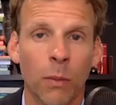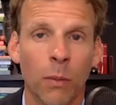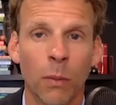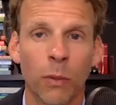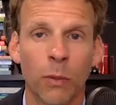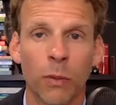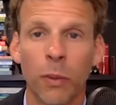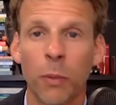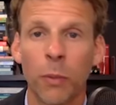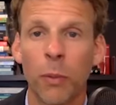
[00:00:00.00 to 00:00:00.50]

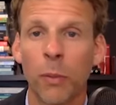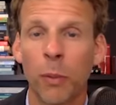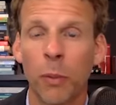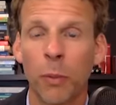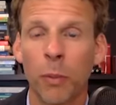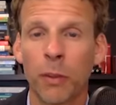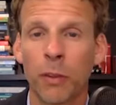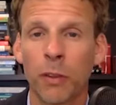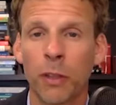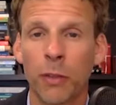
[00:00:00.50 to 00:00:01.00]
Well, some people
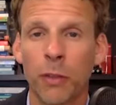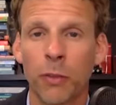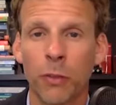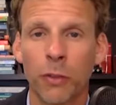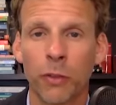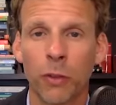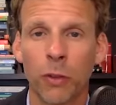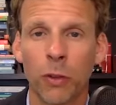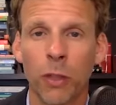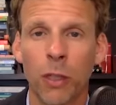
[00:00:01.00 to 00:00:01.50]
have been sick for
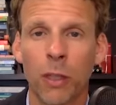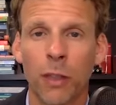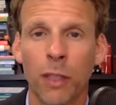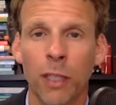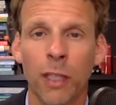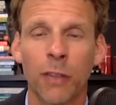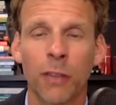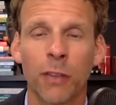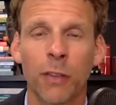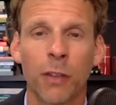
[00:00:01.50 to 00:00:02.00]
so long,
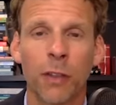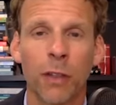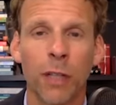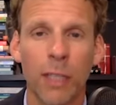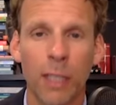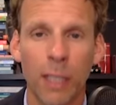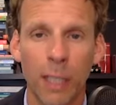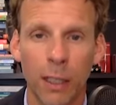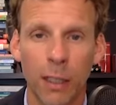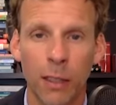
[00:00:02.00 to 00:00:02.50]
that is their
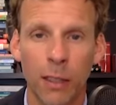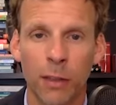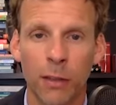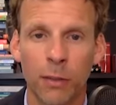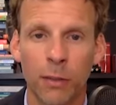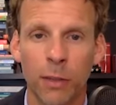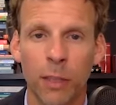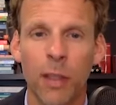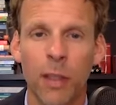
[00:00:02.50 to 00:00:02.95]
identity.